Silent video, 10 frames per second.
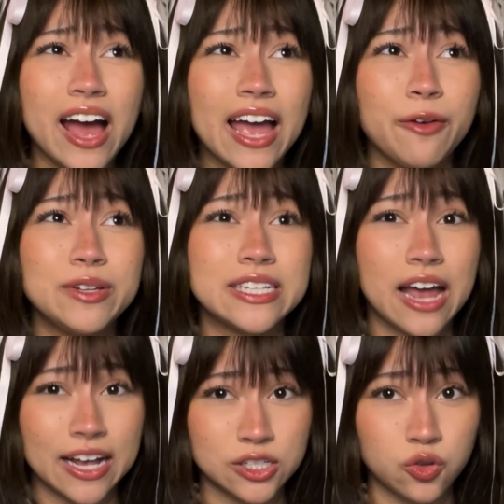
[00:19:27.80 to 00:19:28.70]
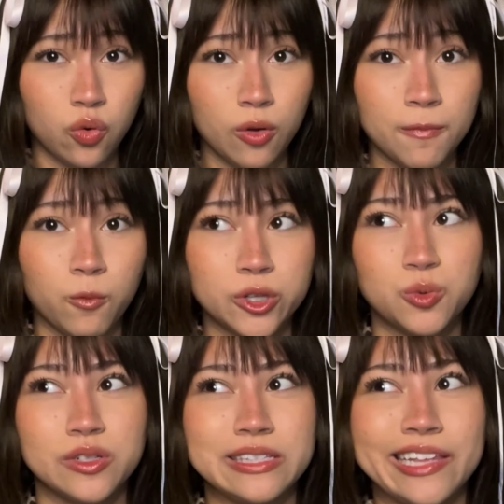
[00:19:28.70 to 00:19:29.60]
I was in high school,
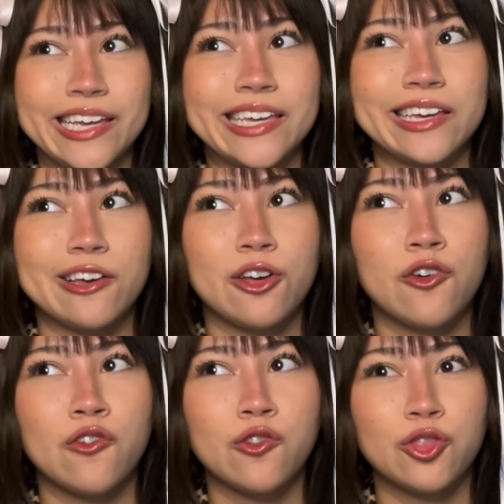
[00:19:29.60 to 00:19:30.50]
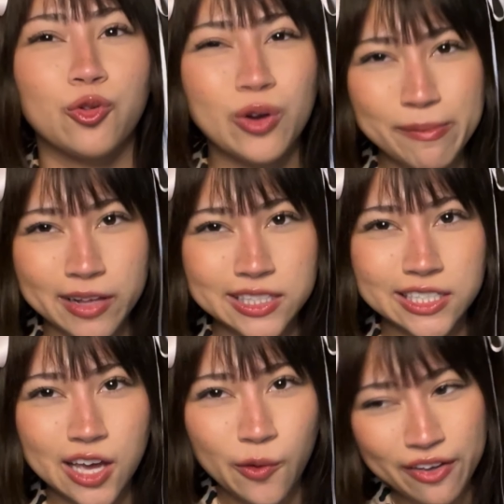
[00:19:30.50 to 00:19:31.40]
which was like three months
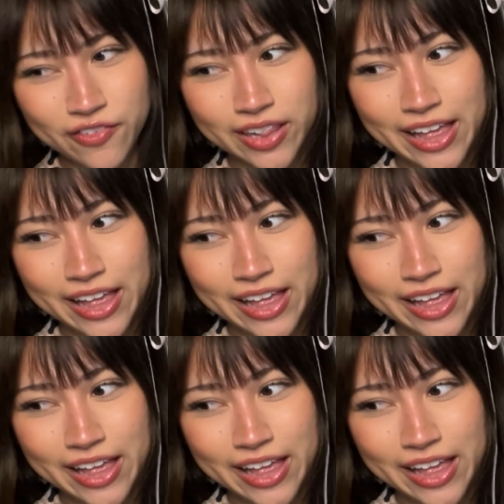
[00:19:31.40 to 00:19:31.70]
ago, I feel